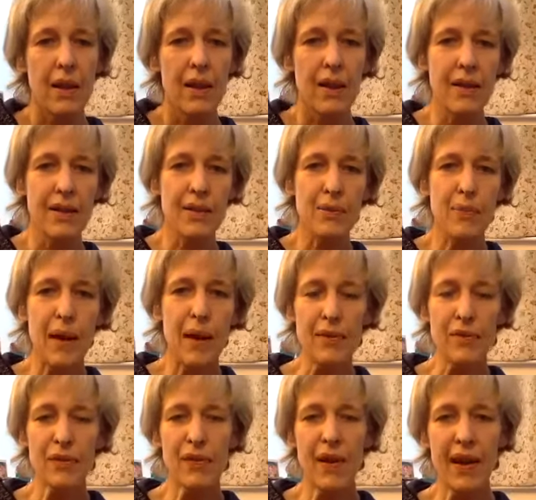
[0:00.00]
And you
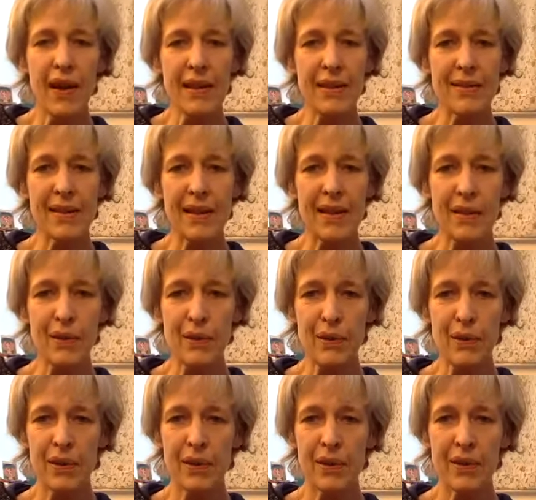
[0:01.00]
might find that
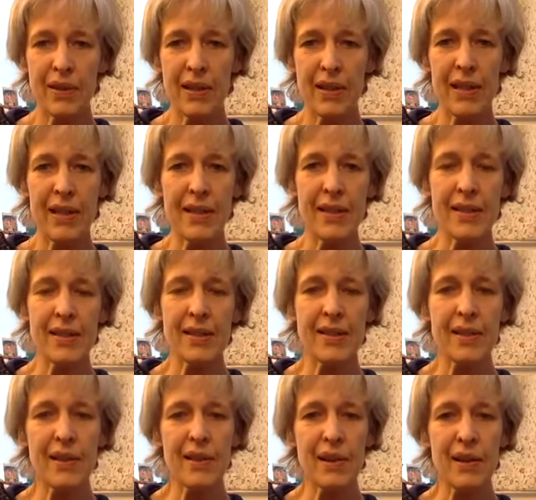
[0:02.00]
your
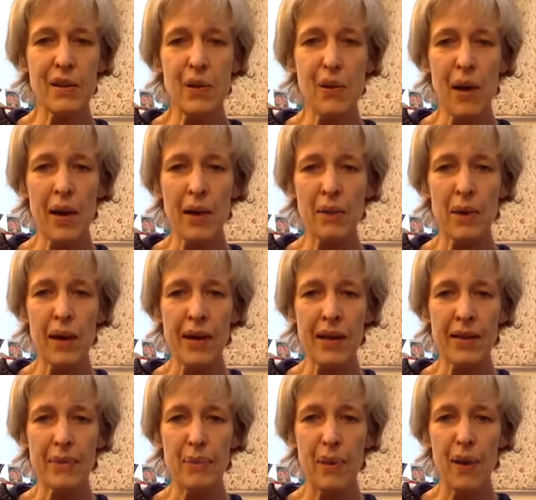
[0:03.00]
knees go quite wide
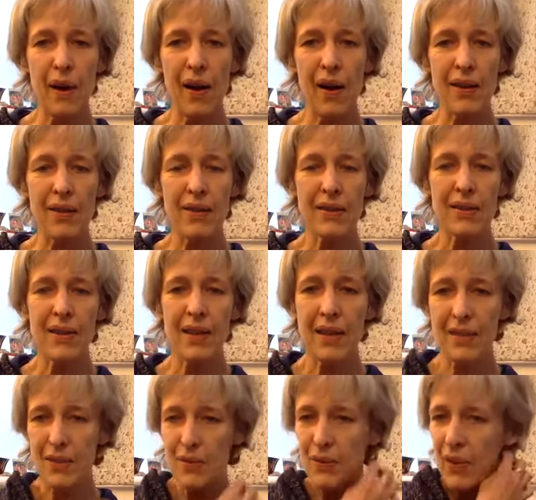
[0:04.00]
apart, and
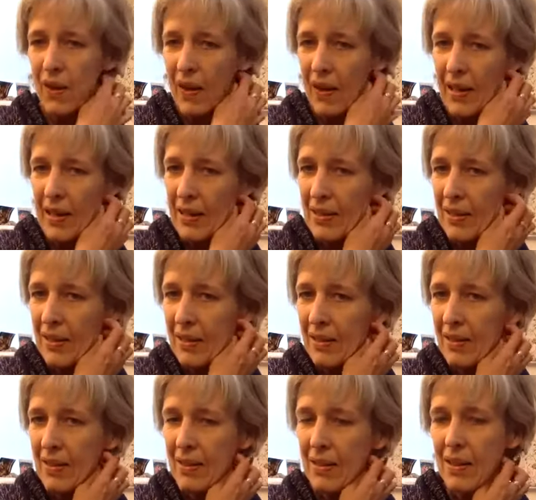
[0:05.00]
that's fine.
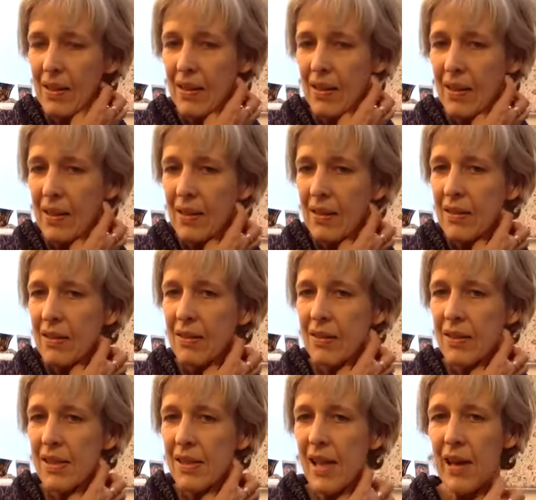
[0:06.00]

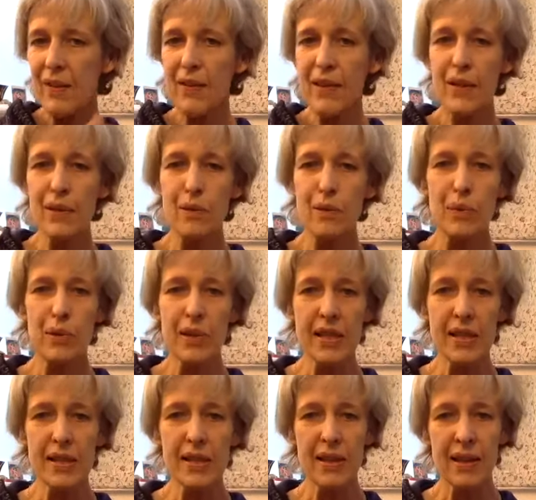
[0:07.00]
Just allowing your
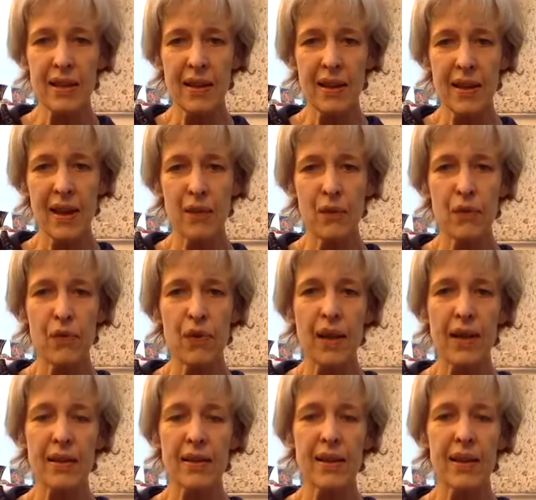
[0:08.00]
body to, again,
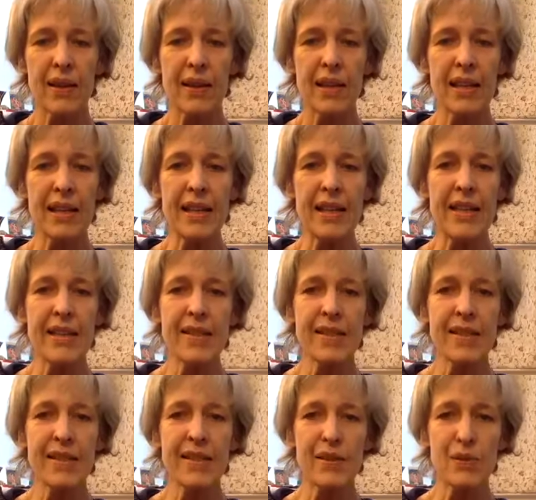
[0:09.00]
find the kind of
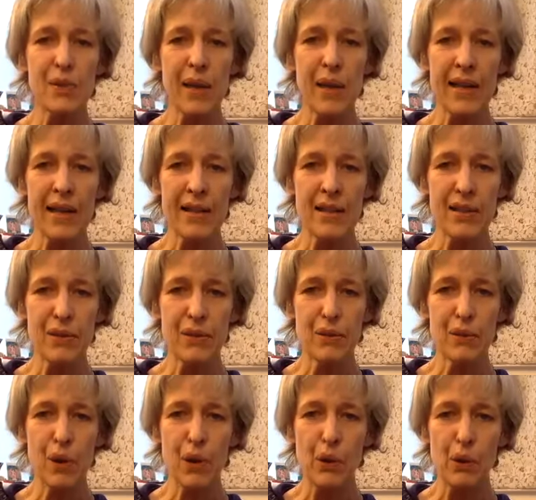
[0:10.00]
easiest way to
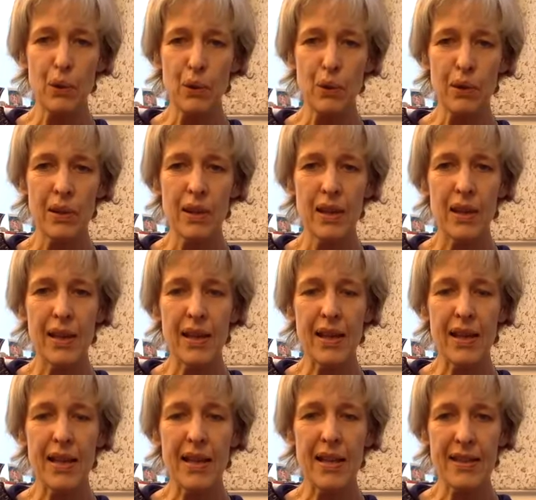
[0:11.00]
roll
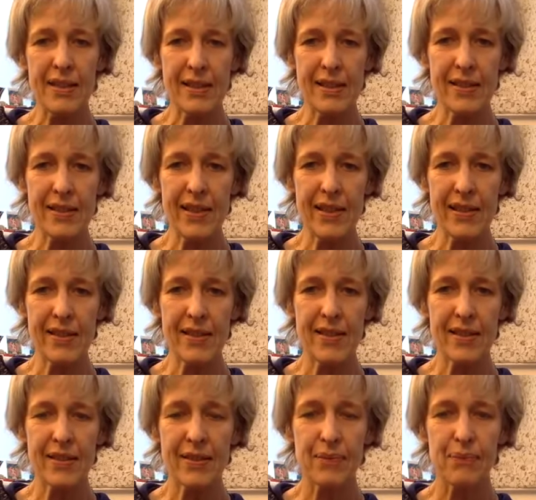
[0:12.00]
into
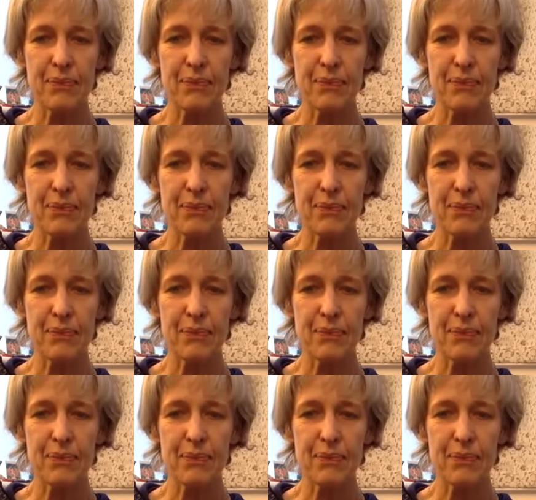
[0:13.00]
this.